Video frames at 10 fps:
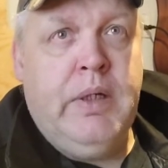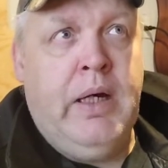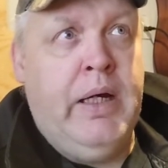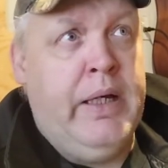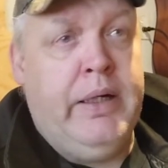
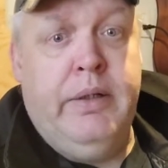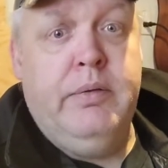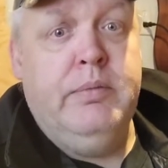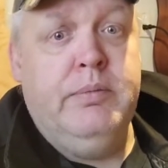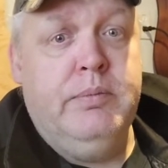I hate
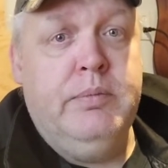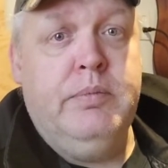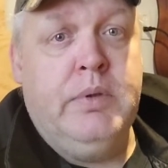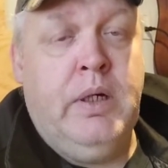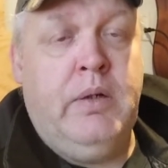it
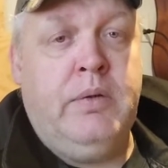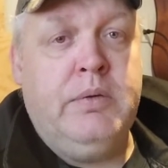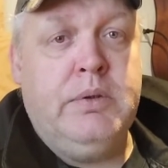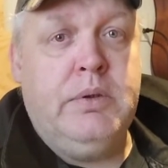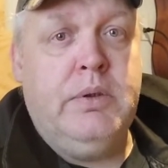
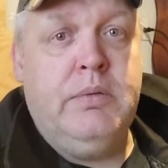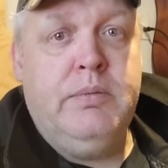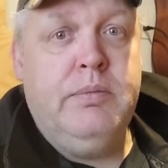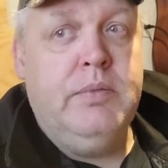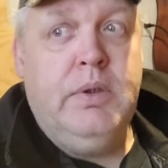because
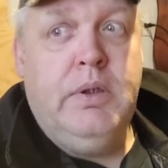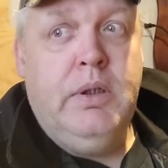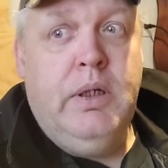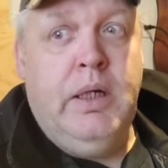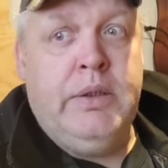
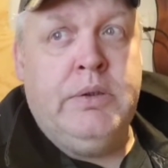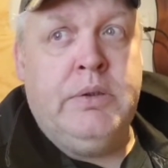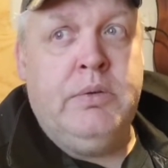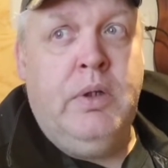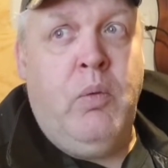I
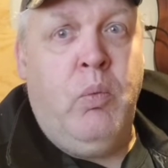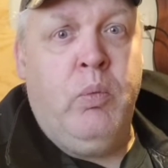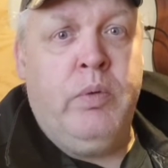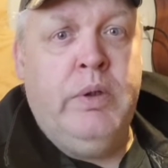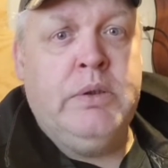
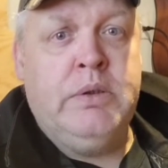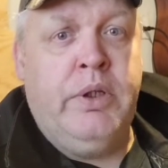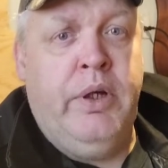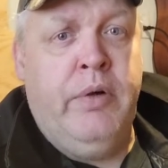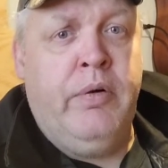want this
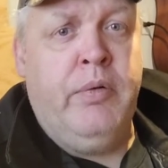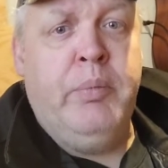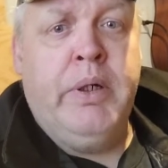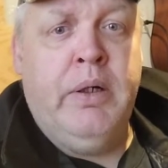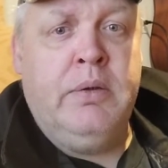cure
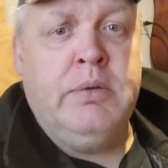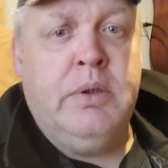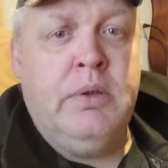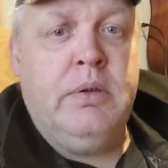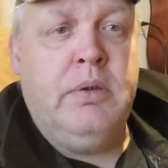because
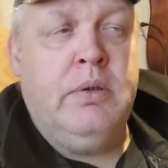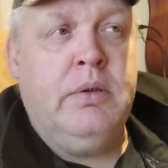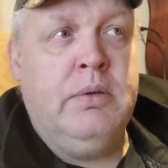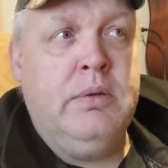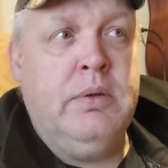
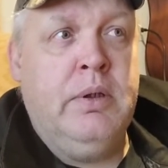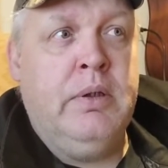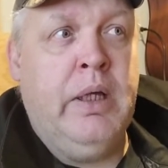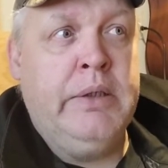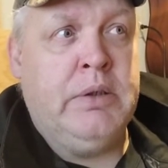
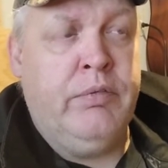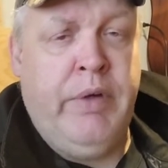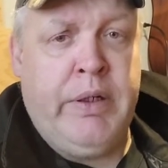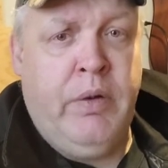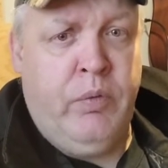it takes
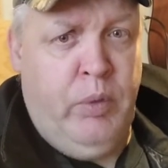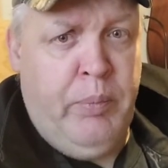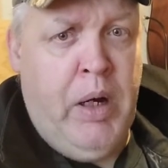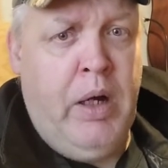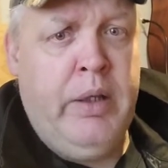effect on your
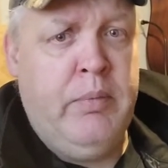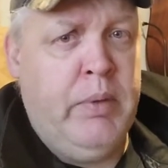body.